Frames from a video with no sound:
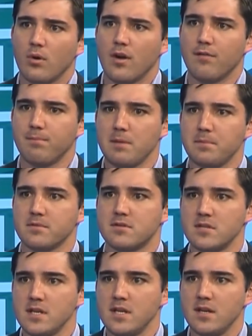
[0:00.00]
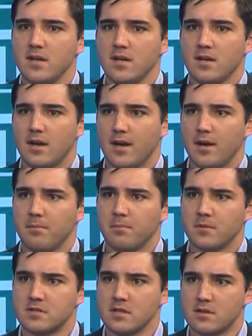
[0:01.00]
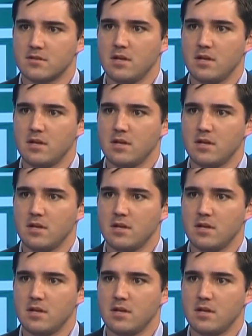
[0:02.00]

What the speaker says: if people see this